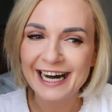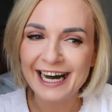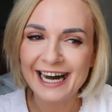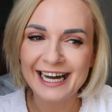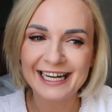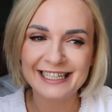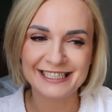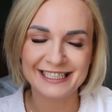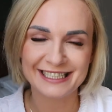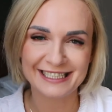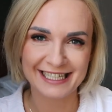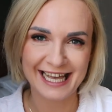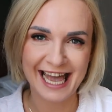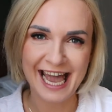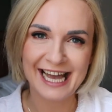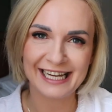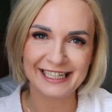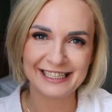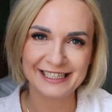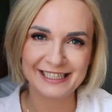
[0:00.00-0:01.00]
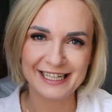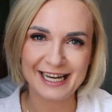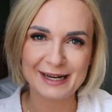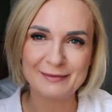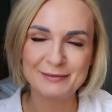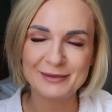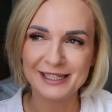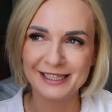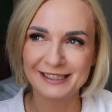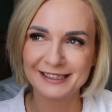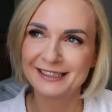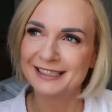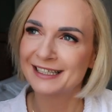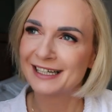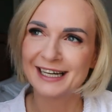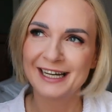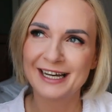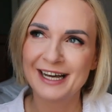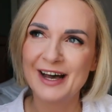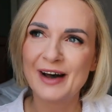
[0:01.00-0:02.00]
I just had. I mean,
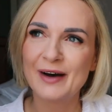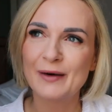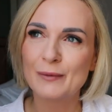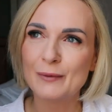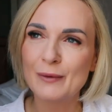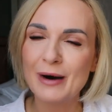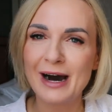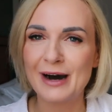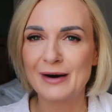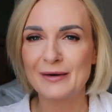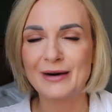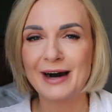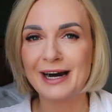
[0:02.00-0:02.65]
wow,